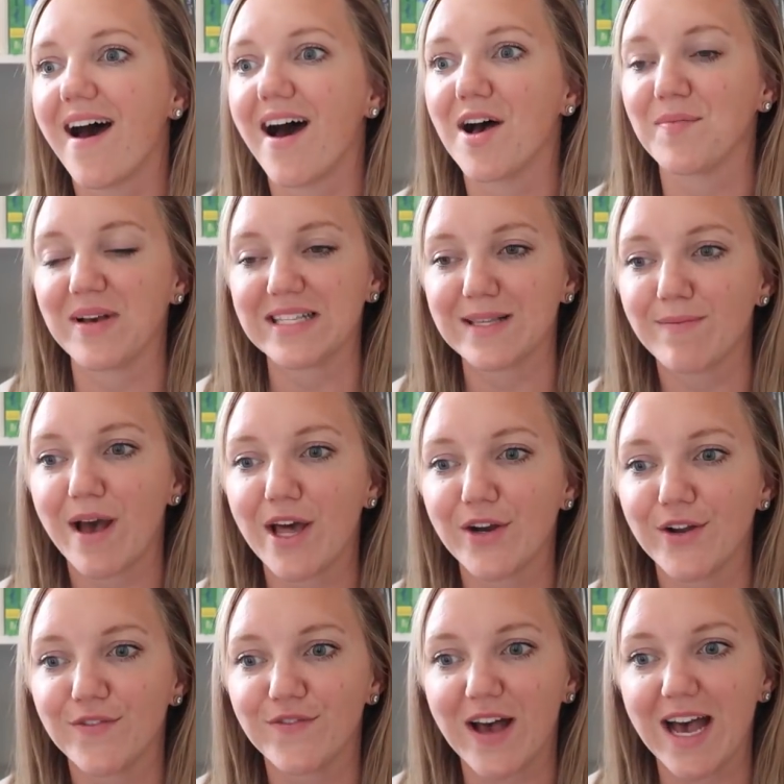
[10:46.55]
Um, as a
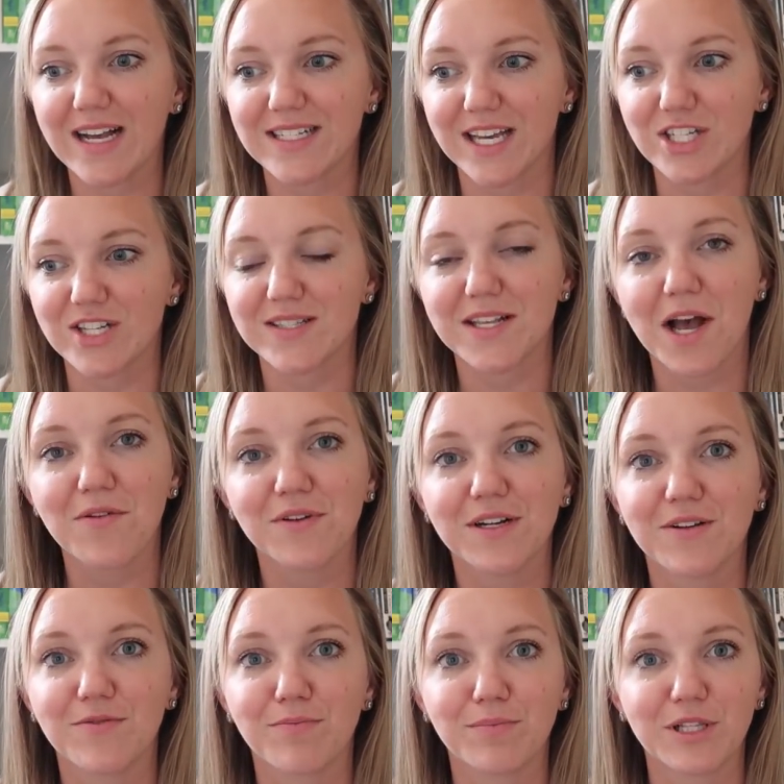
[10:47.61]
matter of fact, I just got
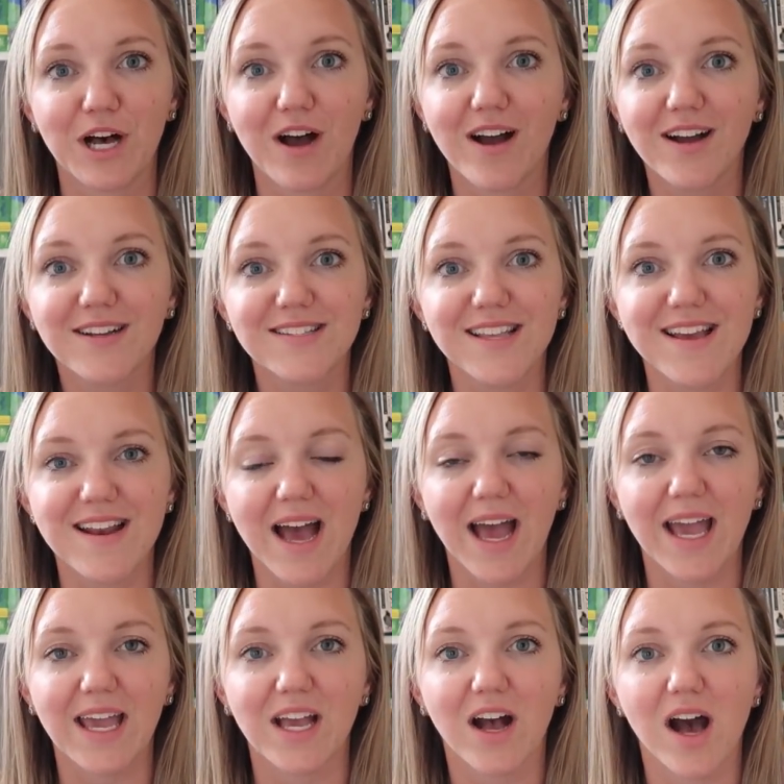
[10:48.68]
rid of blocks and
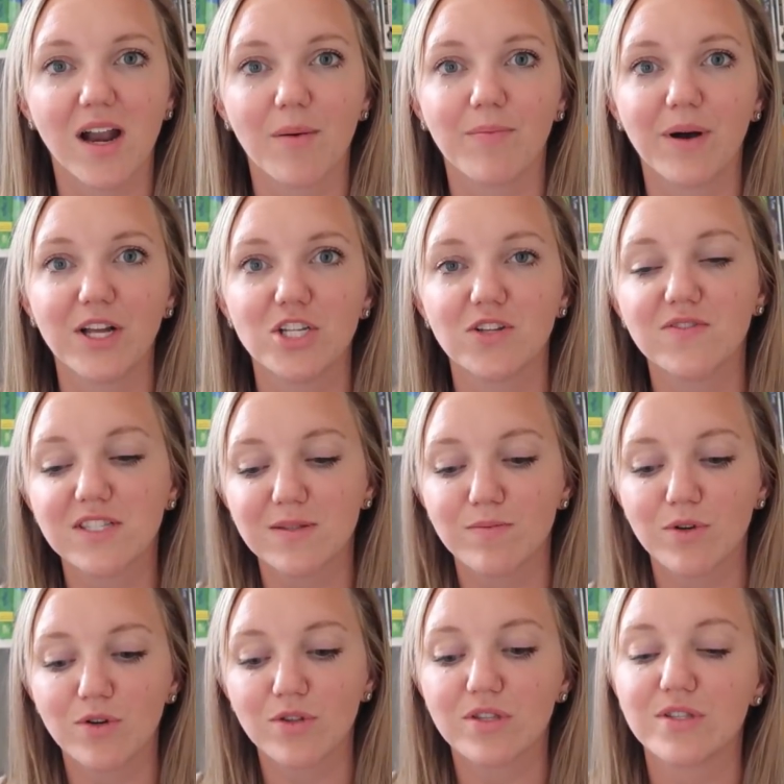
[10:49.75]
I got a bunch of
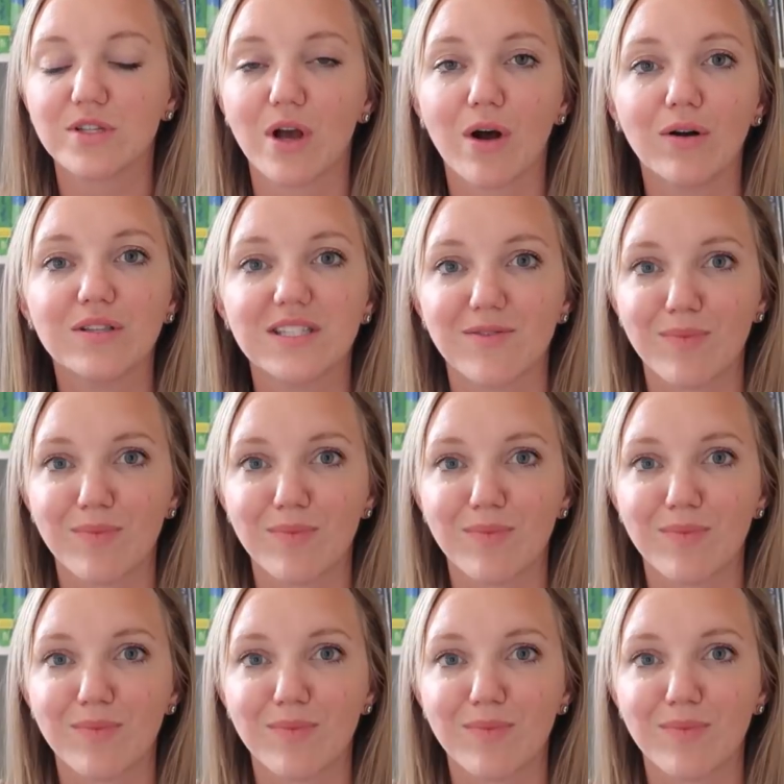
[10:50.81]
smooth stones.